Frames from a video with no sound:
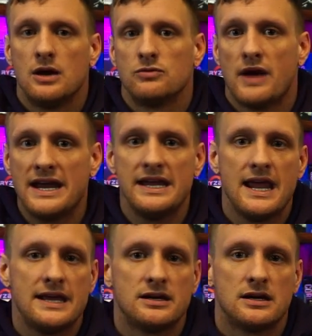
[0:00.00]

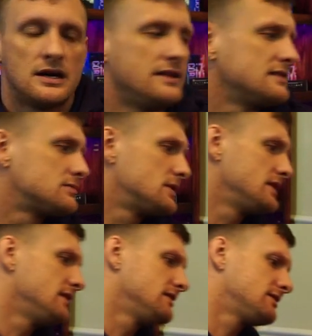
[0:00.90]
radiator. This one
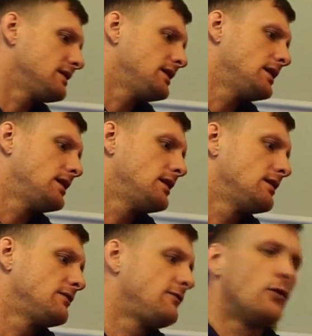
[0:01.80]
is
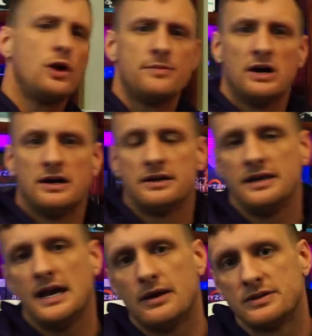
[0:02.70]
FOIBA,
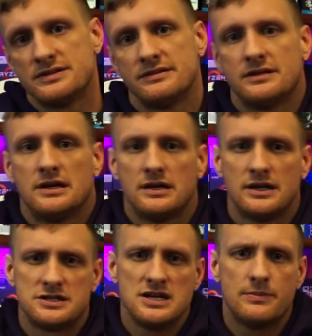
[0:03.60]
yeah, which is
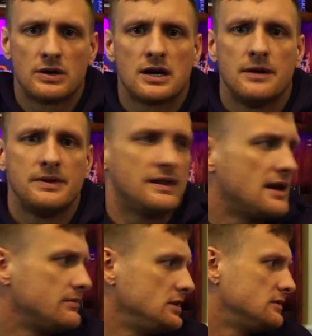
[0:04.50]
a cheaper company that
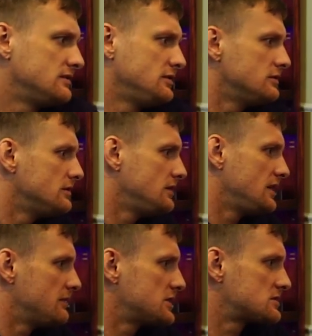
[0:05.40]
I've been using. You do
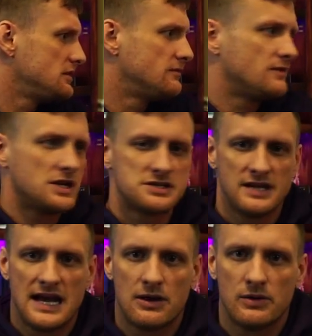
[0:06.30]
need to make sure you flush
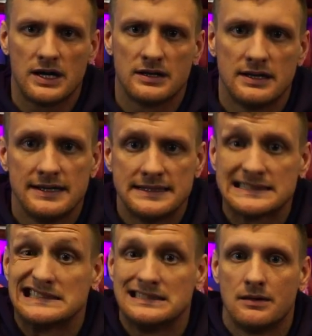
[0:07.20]
it out well,
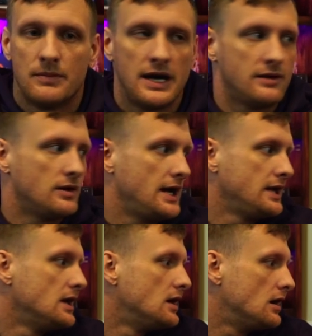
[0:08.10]
by the way,
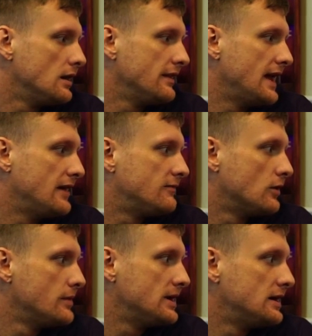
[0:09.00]
on that
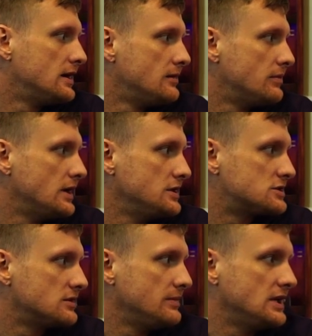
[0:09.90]
FOIBA, but you
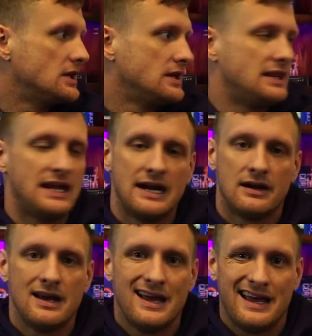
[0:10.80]
should be good
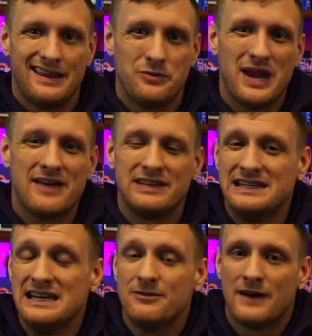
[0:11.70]
there. And then we have a
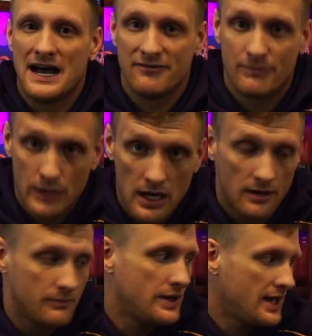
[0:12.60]
D5
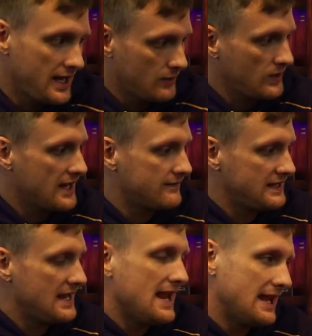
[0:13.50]
pump, and we have
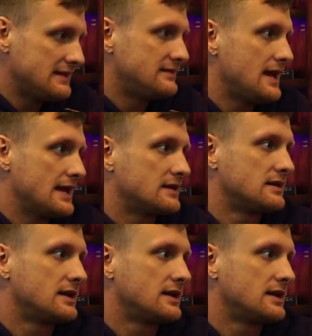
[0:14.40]
the Antec